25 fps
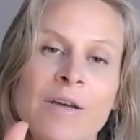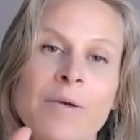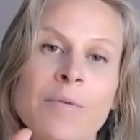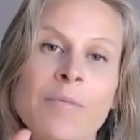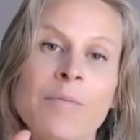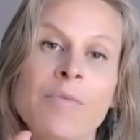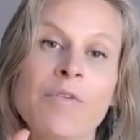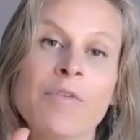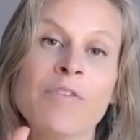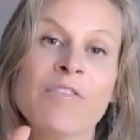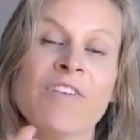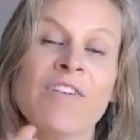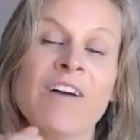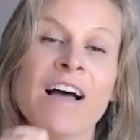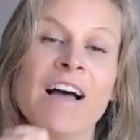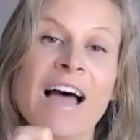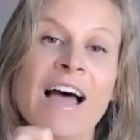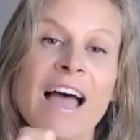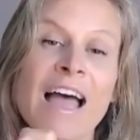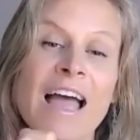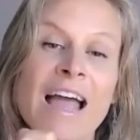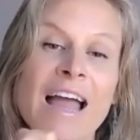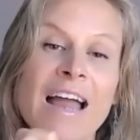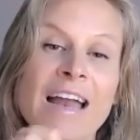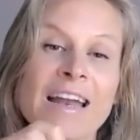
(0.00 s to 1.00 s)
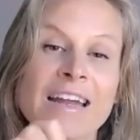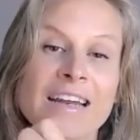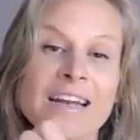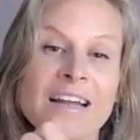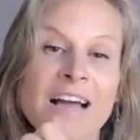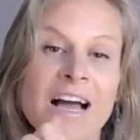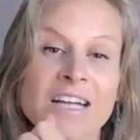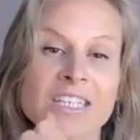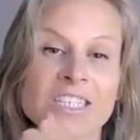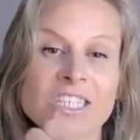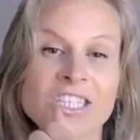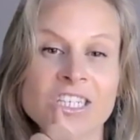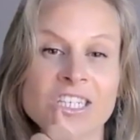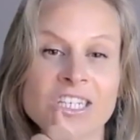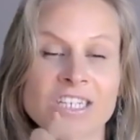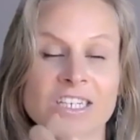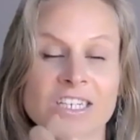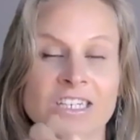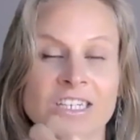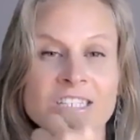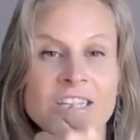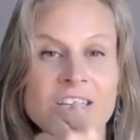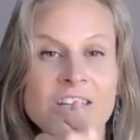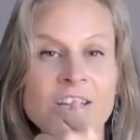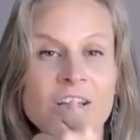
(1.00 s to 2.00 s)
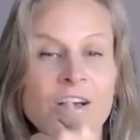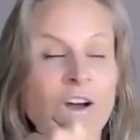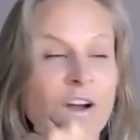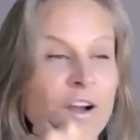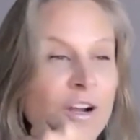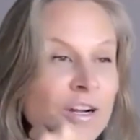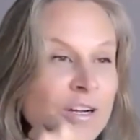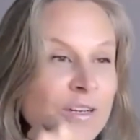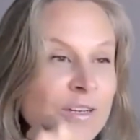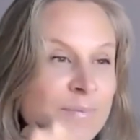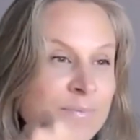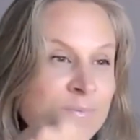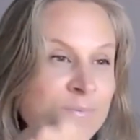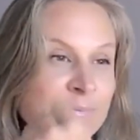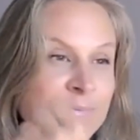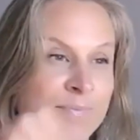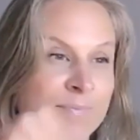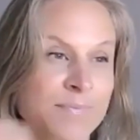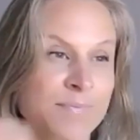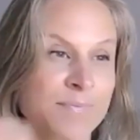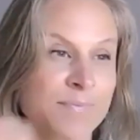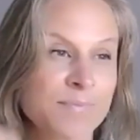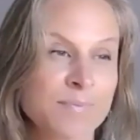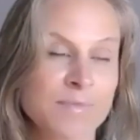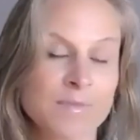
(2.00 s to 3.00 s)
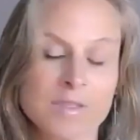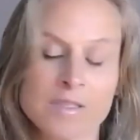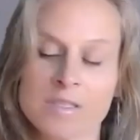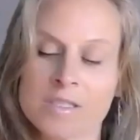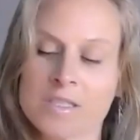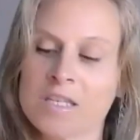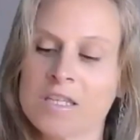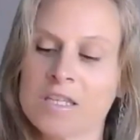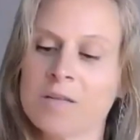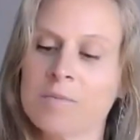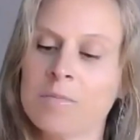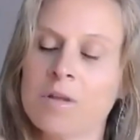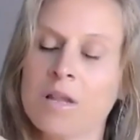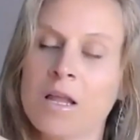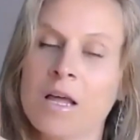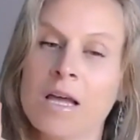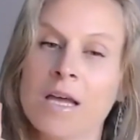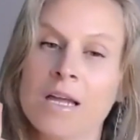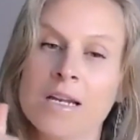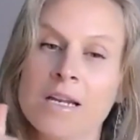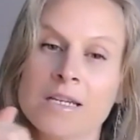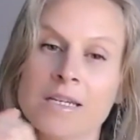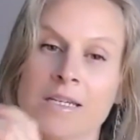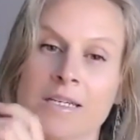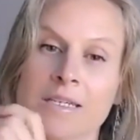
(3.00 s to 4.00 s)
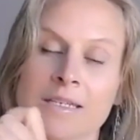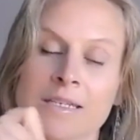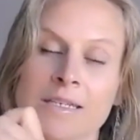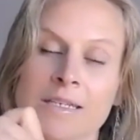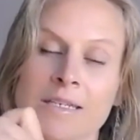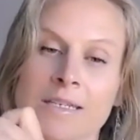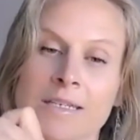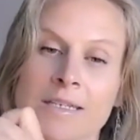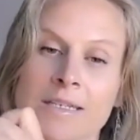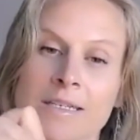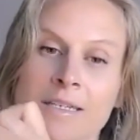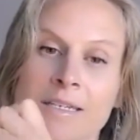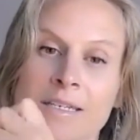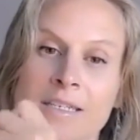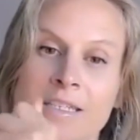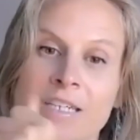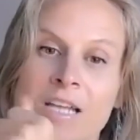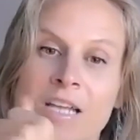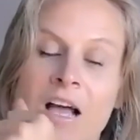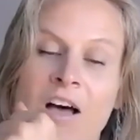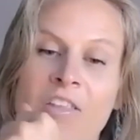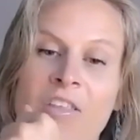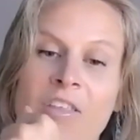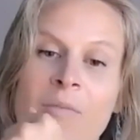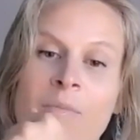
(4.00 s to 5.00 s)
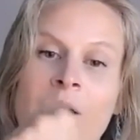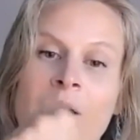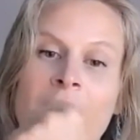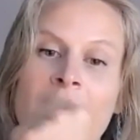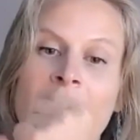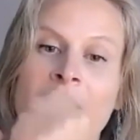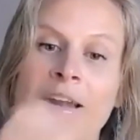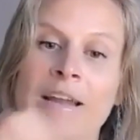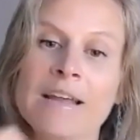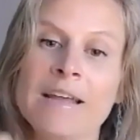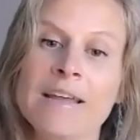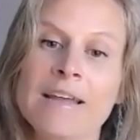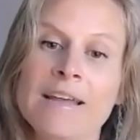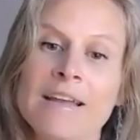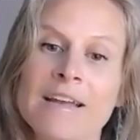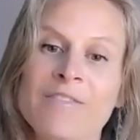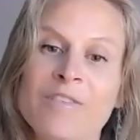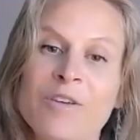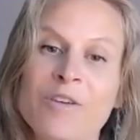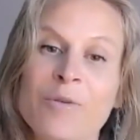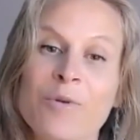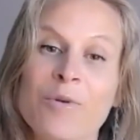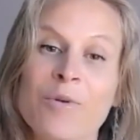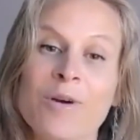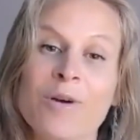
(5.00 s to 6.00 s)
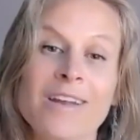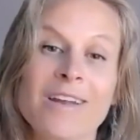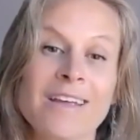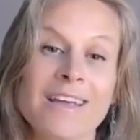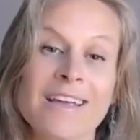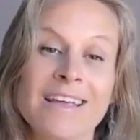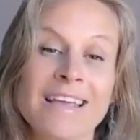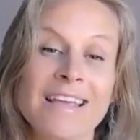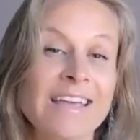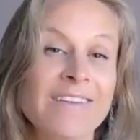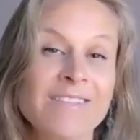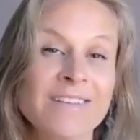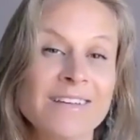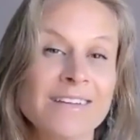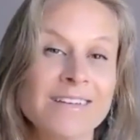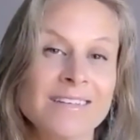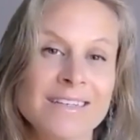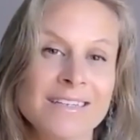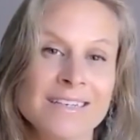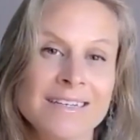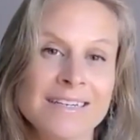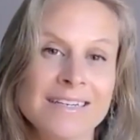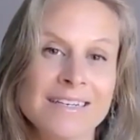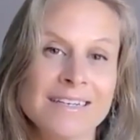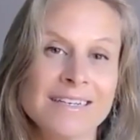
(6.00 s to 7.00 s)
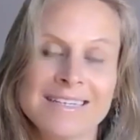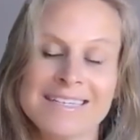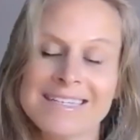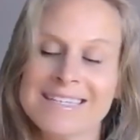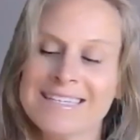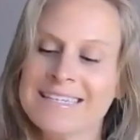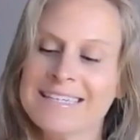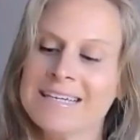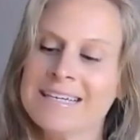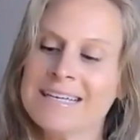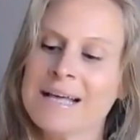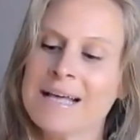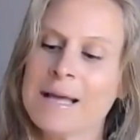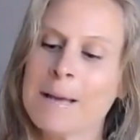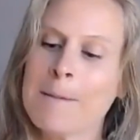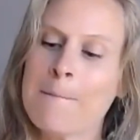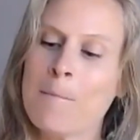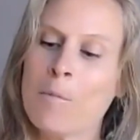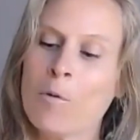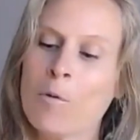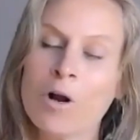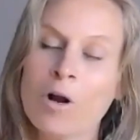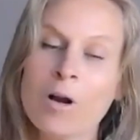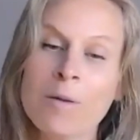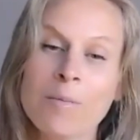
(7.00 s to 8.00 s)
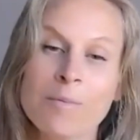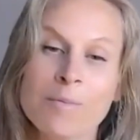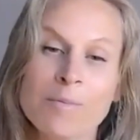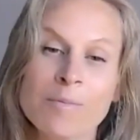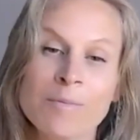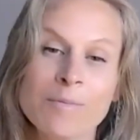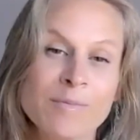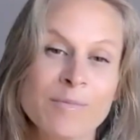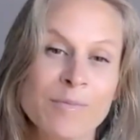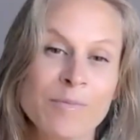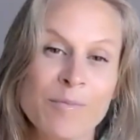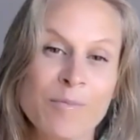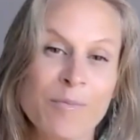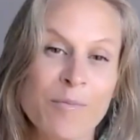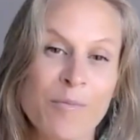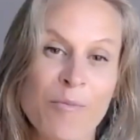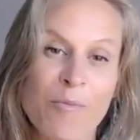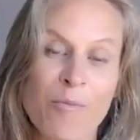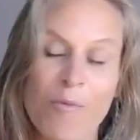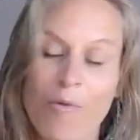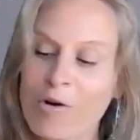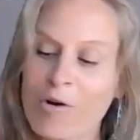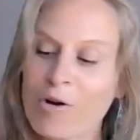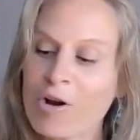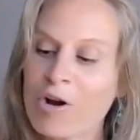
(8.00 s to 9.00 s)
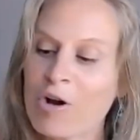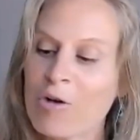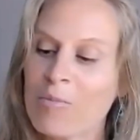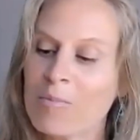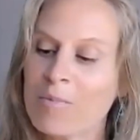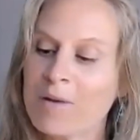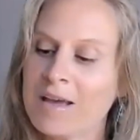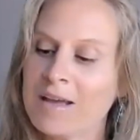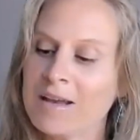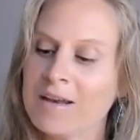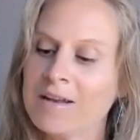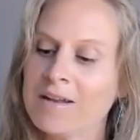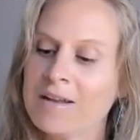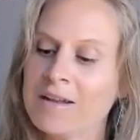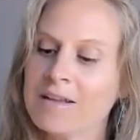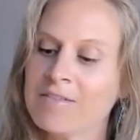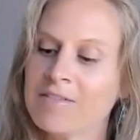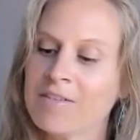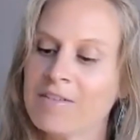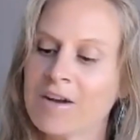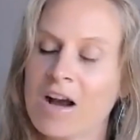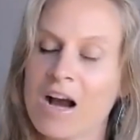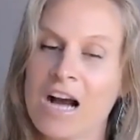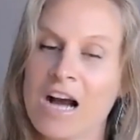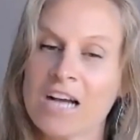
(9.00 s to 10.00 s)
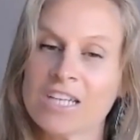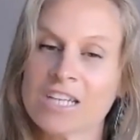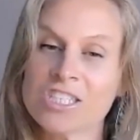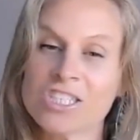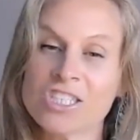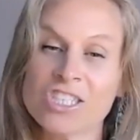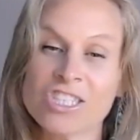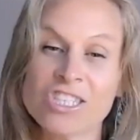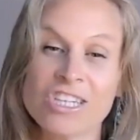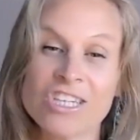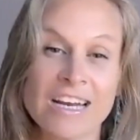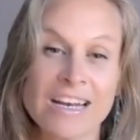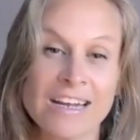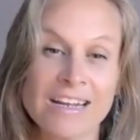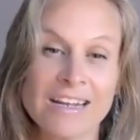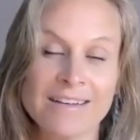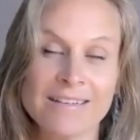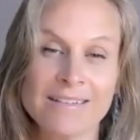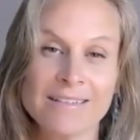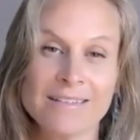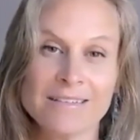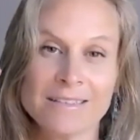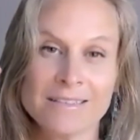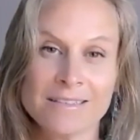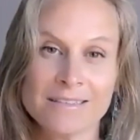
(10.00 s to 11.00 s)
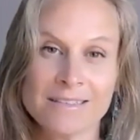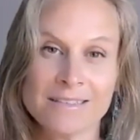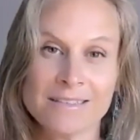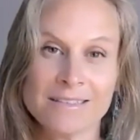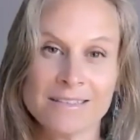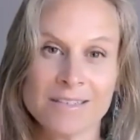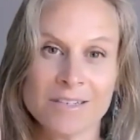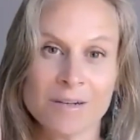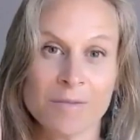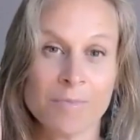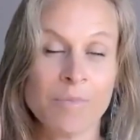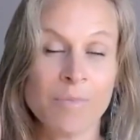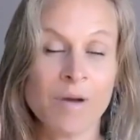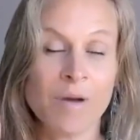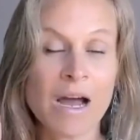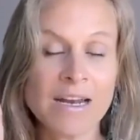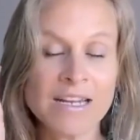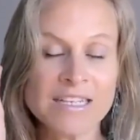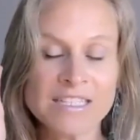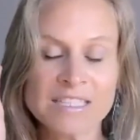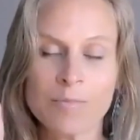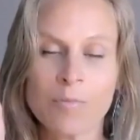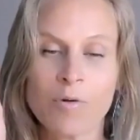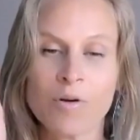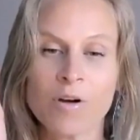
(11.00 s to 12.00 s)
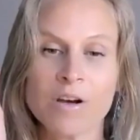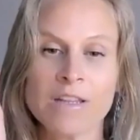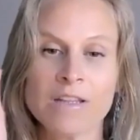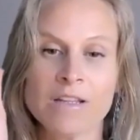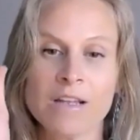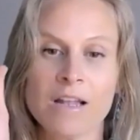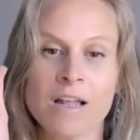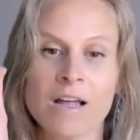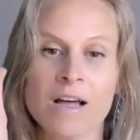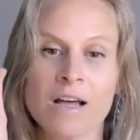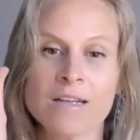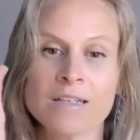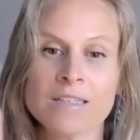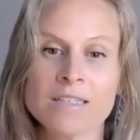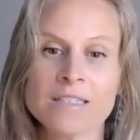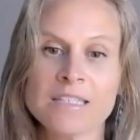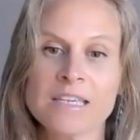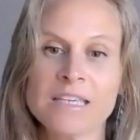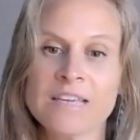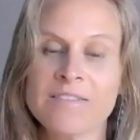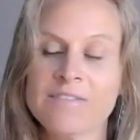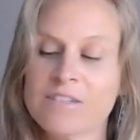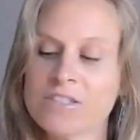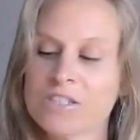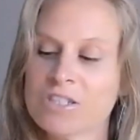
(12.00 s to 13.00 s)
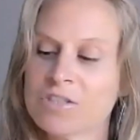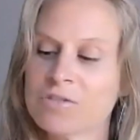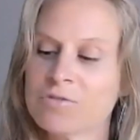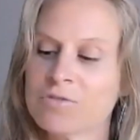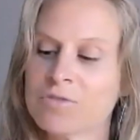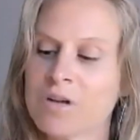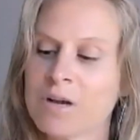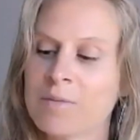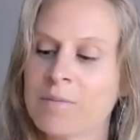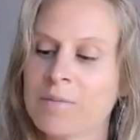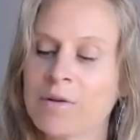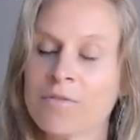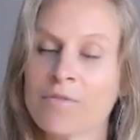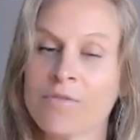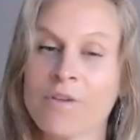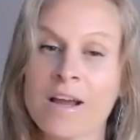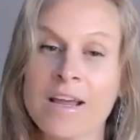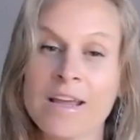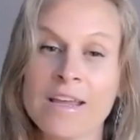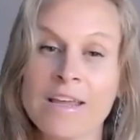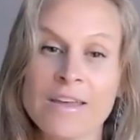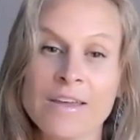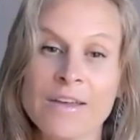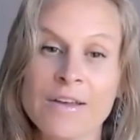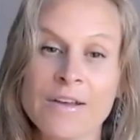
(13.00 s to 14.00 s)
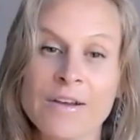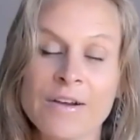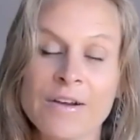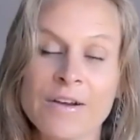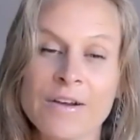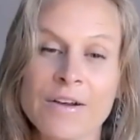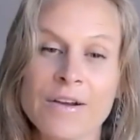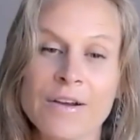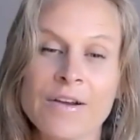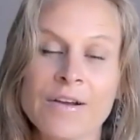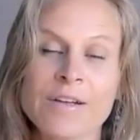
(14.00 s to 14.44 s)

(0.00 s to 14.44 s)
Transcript: providing oxygen to the heart, to the blood, to all the body. And if you want to get even more open for oxygenating your body, supporting the lungs, even just rubbing right here